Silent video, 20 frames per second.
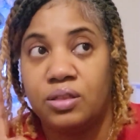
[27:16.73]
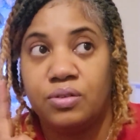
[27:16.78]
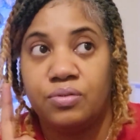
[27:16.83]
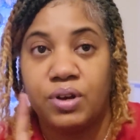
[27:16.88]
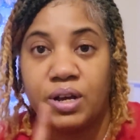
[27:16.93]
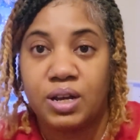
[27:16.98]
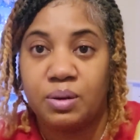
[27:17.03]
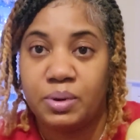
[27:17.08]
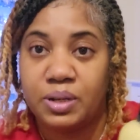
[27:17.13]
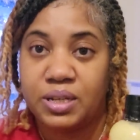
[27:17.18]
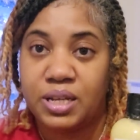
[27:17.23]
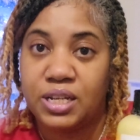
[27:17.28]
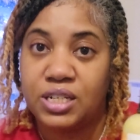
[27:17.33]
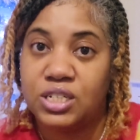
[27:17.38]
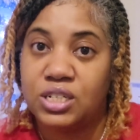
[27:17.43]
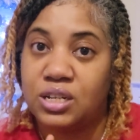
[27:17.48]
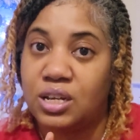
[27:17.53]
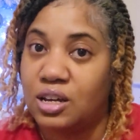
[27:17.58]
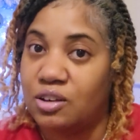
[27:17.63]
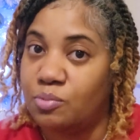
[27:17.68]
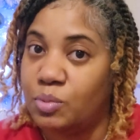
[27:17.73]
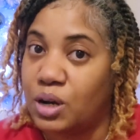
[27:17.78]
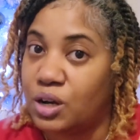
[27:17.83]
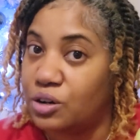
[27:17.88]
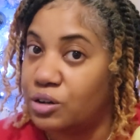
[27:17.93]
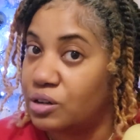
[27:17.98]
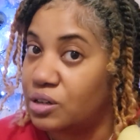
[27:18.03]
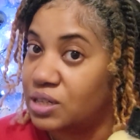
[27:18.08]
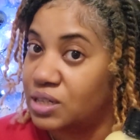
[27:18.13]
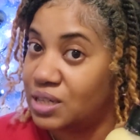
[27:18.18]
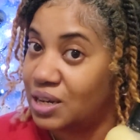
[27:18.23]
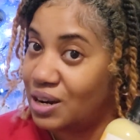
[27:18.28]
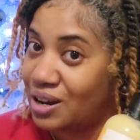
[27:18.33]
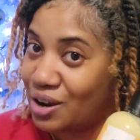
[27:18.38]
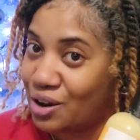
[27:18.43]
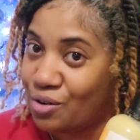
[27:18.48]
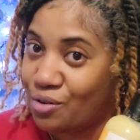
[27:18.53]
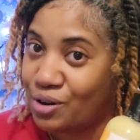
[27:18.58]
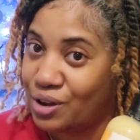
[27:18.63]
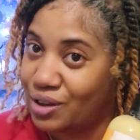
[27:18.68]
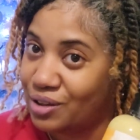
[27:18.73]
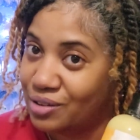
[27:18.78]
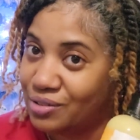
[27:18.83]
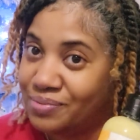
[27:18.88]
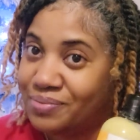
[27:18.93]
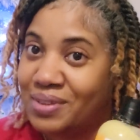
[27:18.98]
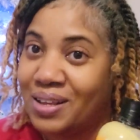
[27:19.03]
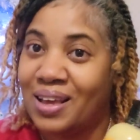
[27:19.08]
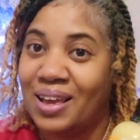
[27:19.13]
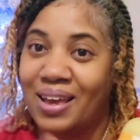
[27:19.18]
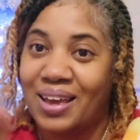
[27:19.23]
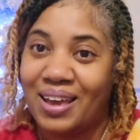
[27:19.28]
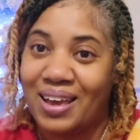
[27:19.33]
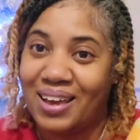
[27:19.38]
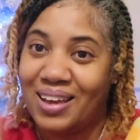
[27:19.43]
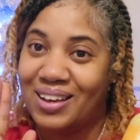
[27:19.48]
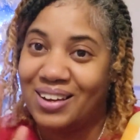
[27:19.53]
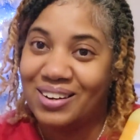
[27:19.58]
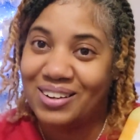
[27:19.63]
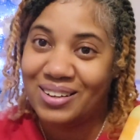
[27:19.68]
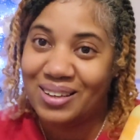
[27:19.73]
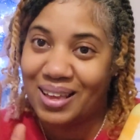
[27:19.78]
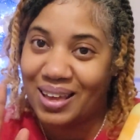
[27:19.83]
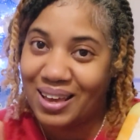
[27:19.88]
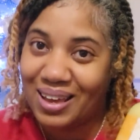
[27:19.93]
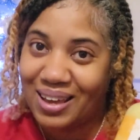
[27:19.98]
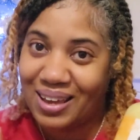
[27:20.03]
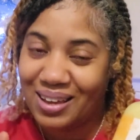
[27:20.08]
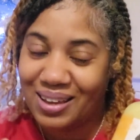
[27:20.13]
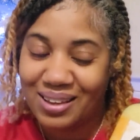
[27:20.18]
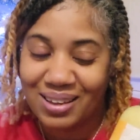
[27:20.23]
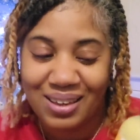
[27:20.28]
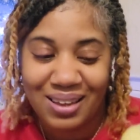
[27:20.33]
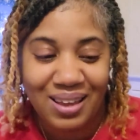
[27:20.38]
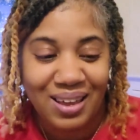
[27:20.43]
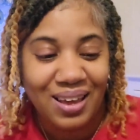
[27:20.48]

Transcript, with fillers: the recommendation of my girl Scenario. Hey, girl. Hey.